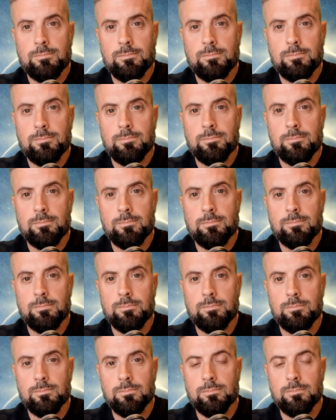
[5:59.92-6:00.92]

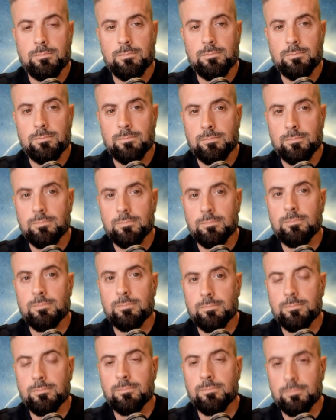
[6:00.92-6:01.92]

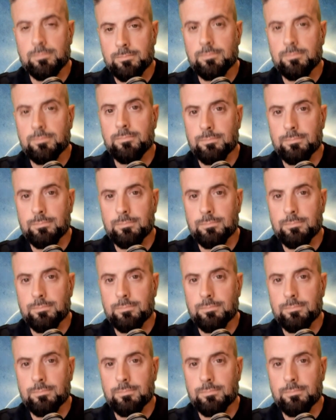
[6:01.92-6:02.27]
This person isn't speaking.